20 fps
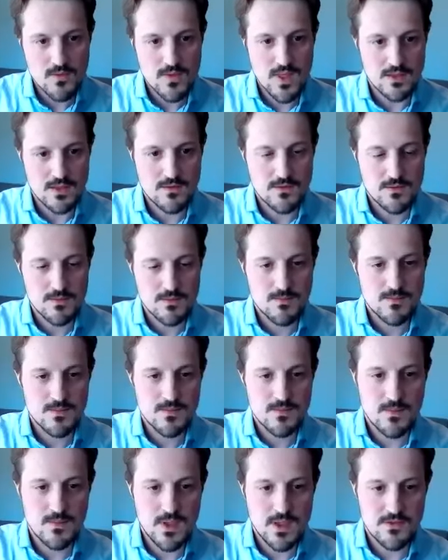that
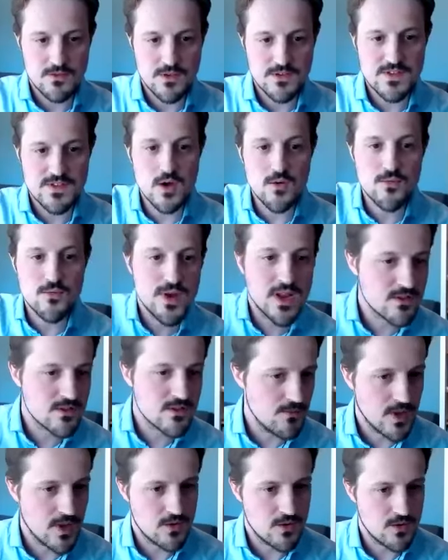it's a
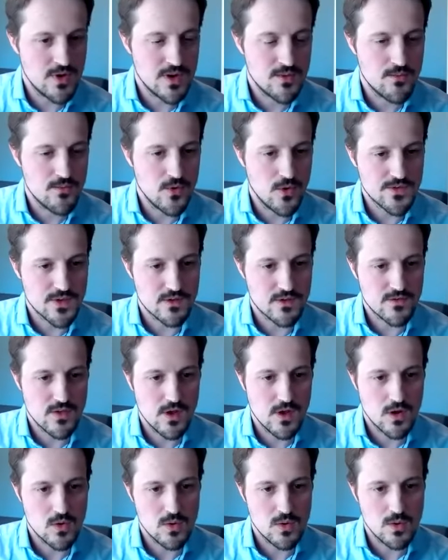self-reinforcing
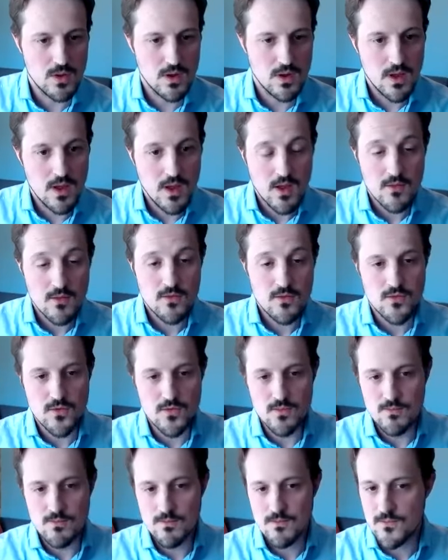circle.
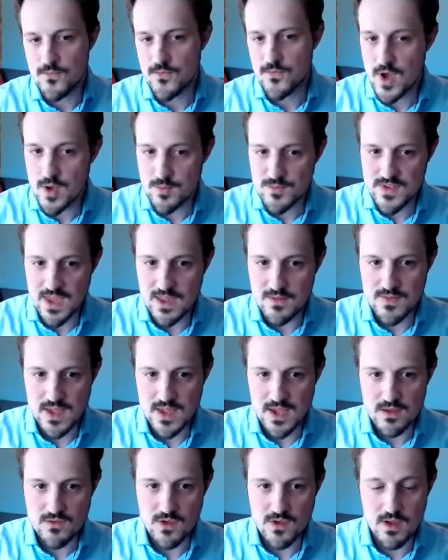Firms get
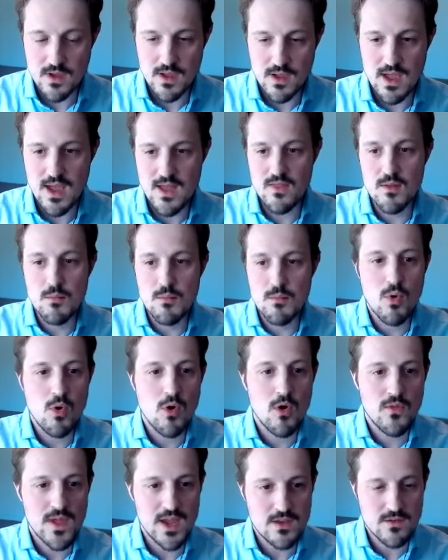data, and the
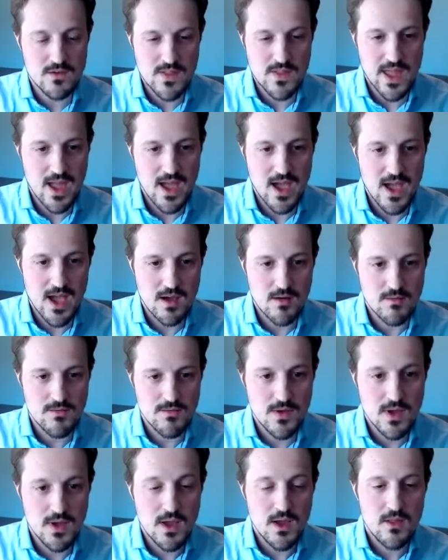more data they
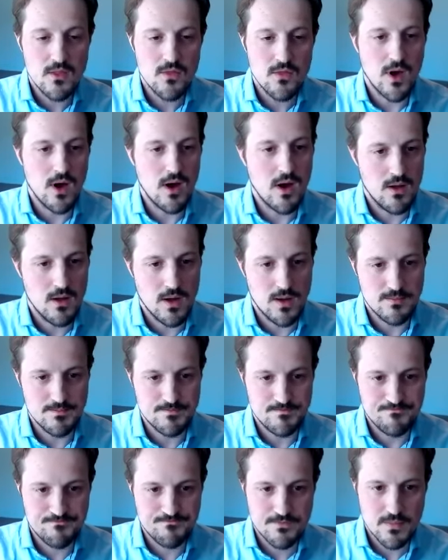have,
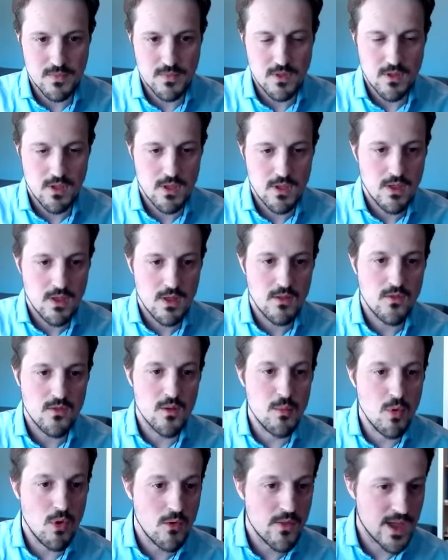the
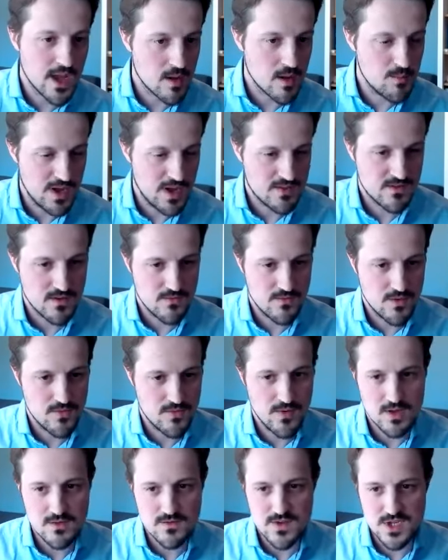more their competitive
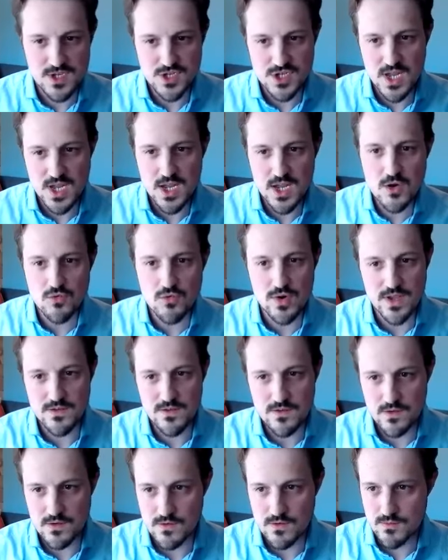advantage
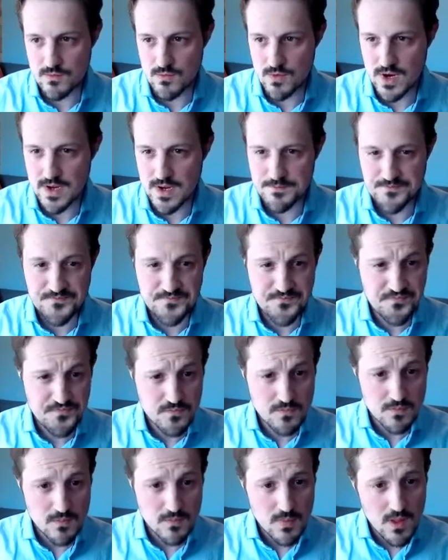increases, right?
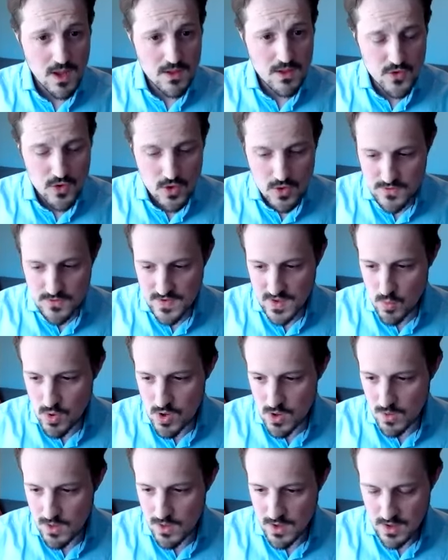And so you could say,
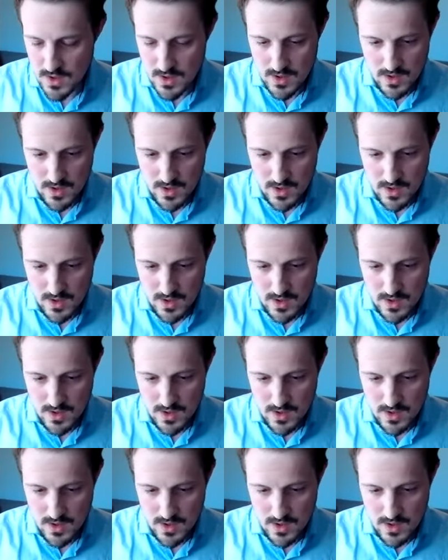well,